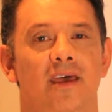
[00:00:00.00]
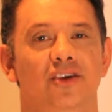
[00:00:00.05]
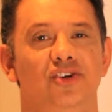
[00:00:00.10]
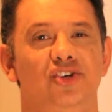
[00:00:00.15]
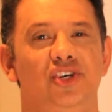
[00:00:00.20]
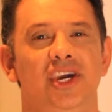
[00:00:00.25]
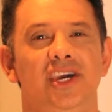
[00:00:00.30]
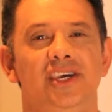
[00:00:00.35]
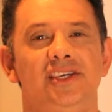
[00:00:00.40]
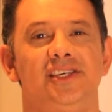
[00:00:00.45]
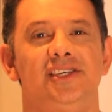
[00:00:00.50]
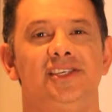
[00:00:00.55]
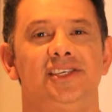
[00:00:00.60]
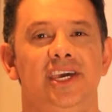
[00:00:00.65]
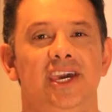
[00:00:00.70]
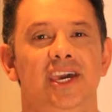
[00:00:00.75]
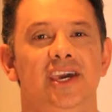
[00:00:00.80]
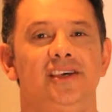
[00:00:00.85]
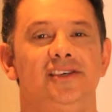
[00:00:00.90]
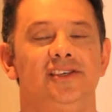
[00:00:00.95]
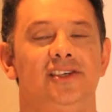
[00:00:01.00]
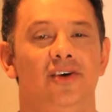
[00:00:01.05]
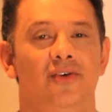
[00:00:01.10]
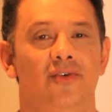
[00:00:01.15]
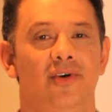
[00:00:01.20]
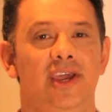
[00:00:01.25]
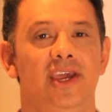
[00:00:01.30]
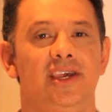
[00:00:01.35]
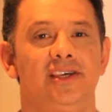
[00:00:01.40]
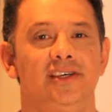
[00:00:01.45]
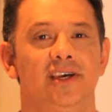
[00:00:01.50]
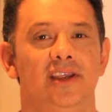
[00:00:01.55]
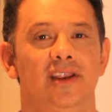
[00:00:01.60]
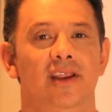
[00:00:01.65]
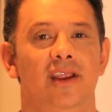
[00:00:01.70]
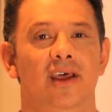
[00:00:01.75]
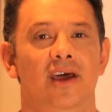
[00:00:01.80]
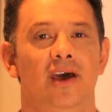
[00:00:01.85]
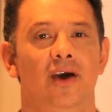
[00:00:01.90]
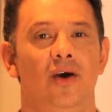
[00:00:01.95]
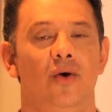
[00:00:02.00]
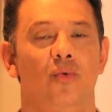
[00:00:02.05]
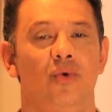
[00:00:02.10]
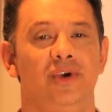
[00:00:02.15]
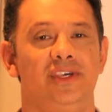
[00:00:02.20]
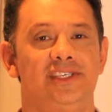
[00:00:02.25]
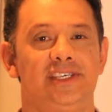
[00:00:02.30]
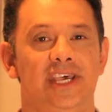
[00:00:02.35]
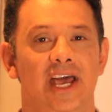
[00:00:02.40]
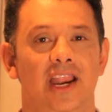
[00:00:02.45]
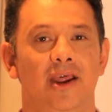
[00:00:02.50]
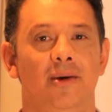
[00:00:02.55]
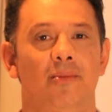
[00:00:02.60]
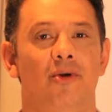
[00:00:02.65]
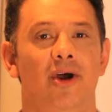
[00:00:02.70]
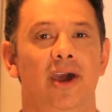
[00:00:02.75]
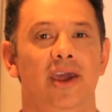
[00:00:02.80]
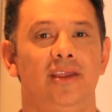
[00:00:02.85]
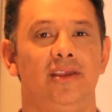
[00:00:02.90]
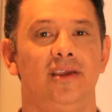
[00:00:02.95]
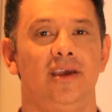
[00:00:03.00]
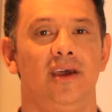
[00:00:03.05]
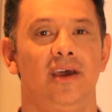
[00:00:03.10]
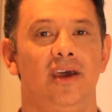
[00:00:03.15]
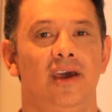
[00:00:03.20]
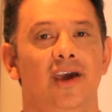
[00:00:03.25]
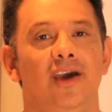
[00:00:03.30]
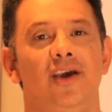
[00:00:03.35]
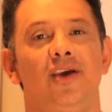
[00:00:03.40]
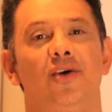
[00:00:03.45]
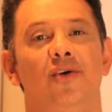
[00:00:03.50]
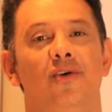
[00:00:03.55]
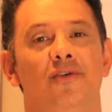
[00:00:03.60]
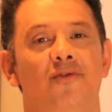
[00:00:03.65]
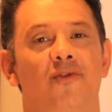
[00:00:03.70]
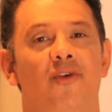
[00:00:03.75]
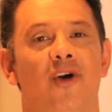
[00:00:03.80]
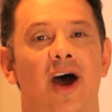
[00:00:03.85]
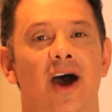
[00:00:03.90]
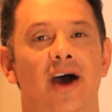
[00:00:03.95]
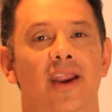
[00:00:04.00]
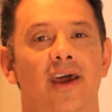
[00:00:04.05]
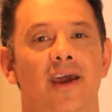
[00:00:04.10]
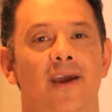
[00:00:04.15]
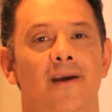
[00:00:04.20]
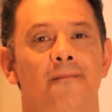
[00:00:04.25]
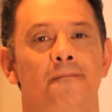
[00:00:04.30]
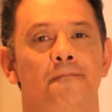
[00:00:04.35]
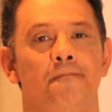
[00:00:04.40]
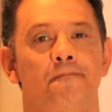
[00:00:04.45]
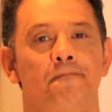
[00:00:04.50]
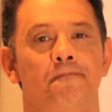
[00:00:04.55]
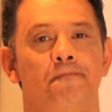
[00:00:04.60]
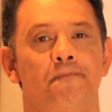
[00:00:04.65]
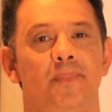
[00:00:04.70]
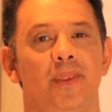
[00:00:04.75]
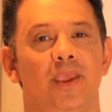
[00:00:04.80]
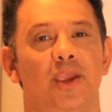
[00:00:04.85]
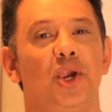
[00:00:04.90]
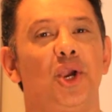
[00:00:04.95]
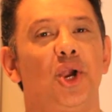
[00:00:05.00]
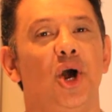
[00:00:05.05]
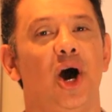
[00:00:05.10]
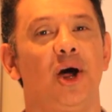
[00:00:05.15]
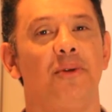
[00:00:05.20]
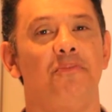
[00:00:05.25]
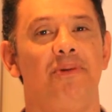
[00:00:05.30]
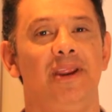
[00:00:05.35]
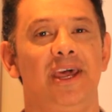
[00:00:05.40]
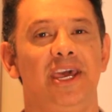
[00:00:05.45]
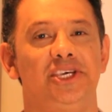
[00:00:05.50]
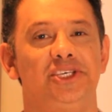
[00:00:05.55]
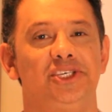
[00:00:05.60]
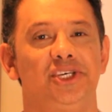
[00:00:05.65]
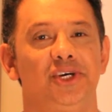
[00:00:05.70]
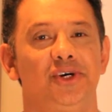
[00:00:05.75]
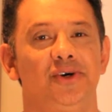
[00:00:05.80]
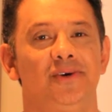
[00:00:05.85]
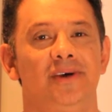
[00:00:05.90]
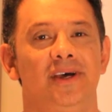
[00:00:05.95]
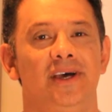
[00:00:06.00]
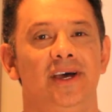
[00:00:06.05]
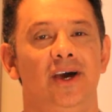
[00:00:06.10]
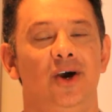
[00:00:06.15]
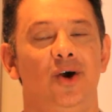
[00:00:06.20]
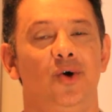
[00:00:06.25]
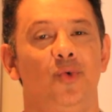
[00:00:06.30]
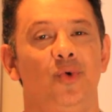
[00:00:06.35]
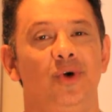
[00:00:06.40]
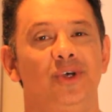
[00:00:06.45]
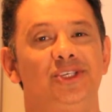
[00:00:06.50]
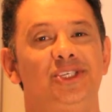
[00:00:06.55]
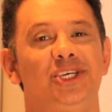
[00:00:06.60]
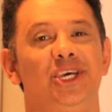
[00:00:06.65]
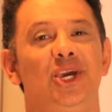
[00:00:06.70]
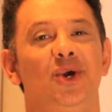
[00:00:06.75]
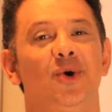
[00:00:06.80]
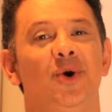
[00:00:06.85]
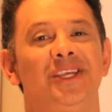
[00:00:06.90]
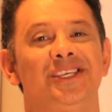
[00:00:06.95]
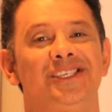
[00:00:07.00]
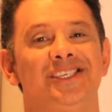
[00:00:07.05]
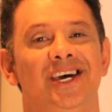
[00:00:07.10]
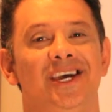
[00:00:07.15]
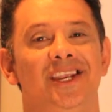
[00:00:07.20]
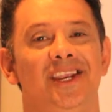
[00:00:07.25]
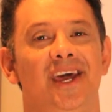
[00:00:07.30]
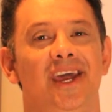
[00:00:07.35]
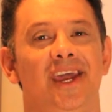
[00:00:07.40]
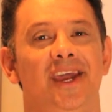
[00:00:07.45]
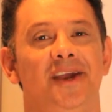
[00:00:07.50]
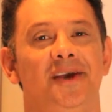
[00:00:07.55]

Jesus is the reason we celebrate Good Friday. God bless you. We'll see you on Sunday.